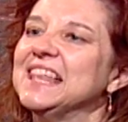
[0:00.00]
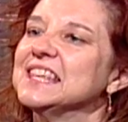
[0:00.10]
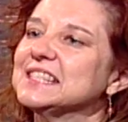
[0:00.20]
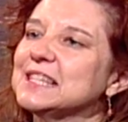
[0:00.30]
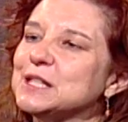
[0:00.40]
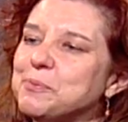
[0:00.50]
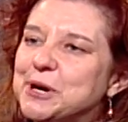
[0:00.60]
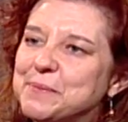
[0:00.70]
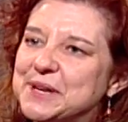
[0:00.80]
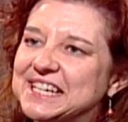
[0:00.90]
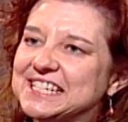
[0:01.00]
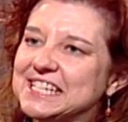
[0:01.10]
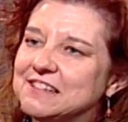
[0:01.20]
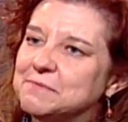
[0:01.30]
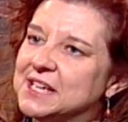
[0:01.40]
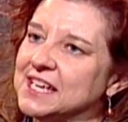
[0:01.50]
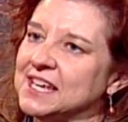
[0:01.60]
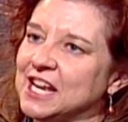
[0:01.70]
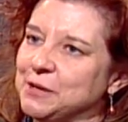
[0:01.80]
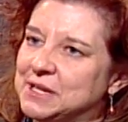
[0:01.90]
This is a pretty big
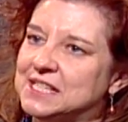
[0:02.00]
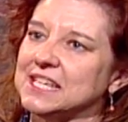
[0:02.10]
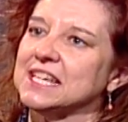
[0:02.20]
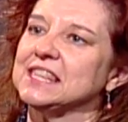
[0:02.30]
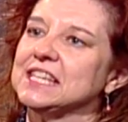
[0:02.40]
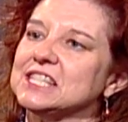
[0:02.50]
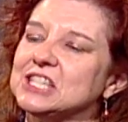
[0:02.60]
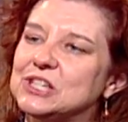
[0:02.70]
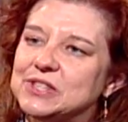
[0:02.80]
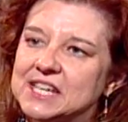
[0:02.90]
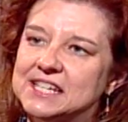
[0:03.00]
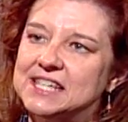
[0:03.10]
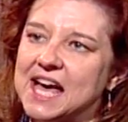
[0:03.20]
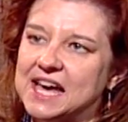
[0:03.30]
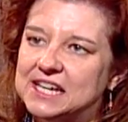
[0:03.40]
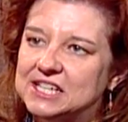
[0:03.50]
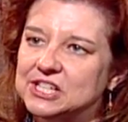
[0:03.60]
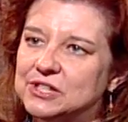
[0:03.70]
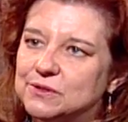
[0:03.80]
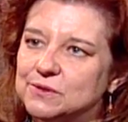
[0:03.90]
achievement, Amy, to get these two things added
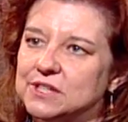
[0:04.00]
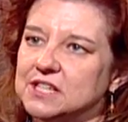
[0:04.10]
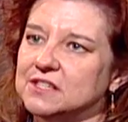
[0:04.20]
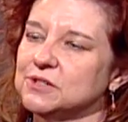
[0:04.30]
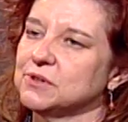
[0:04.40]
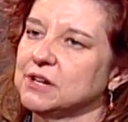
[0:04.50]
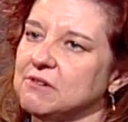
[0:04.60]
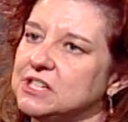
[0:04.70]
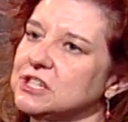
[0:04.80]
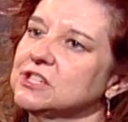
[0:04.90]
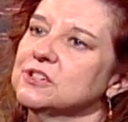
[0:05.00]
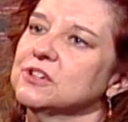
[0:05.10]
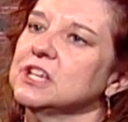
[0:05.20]
to the historic register.